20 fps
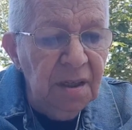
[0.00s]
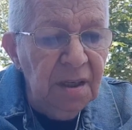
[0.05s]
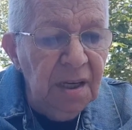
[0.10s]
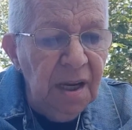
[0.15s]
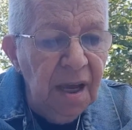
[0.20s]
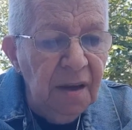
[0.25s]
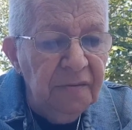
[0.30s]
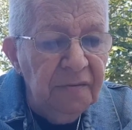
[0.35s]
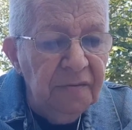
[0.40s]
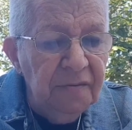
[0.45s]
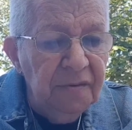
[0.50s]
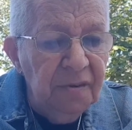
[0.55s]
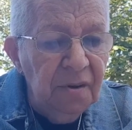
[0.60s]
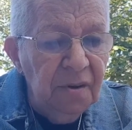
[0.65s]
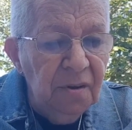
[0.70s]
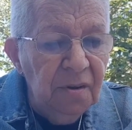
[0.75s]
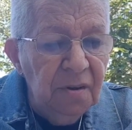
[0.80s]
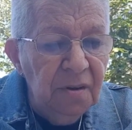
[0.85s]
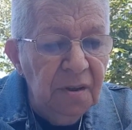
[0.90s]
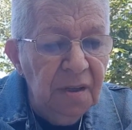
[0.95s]
love
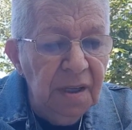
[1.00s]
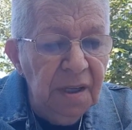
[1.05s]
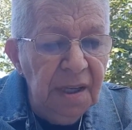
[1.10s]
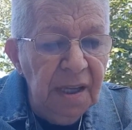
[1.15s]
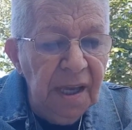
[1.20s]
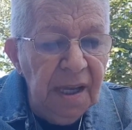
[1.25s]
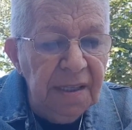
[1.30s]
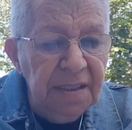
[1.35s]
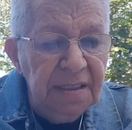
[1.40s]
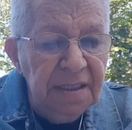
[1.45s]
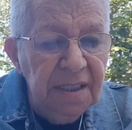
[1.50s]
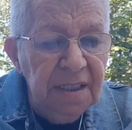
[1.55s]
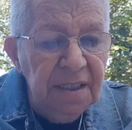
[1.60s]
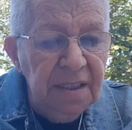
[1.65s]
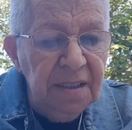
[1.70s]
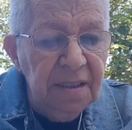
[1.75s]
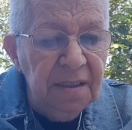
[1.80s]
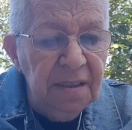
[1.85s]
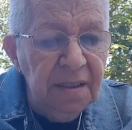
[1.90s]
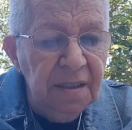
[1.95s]
for and
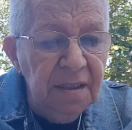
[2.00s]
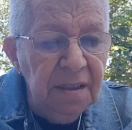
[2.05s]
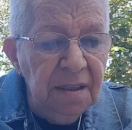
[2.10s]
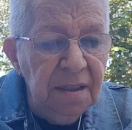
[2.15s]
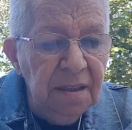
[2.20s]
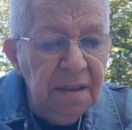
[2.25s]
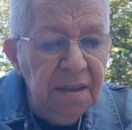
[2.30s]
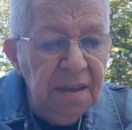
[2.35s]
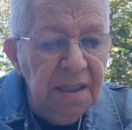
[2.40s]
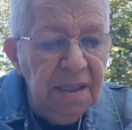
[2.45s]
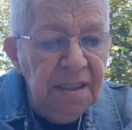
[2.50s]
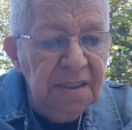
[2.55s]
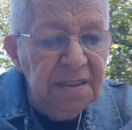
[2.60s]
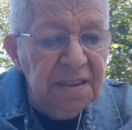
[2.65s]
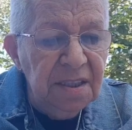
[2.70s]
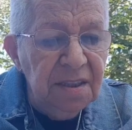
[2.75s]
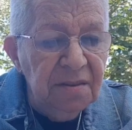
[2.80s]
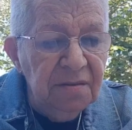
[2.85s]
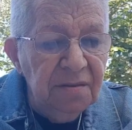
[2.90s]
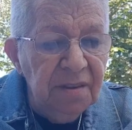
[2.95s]
in
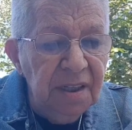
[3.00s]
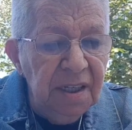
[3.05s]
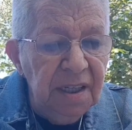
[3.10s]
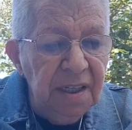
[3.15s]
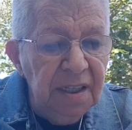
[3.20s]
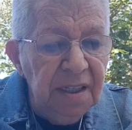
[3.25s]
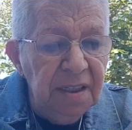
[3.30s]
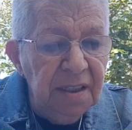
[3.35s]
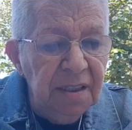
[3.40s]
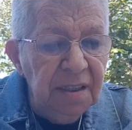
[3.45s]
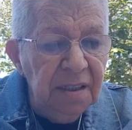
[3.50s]
these three,